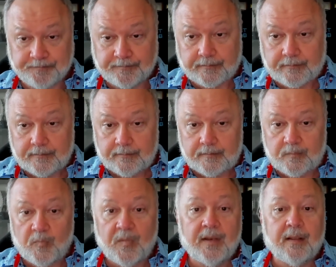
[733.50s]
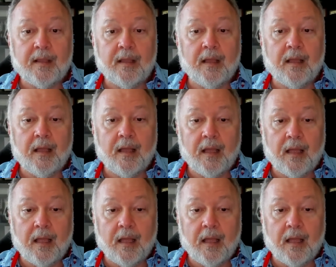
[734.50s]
Nothing is said.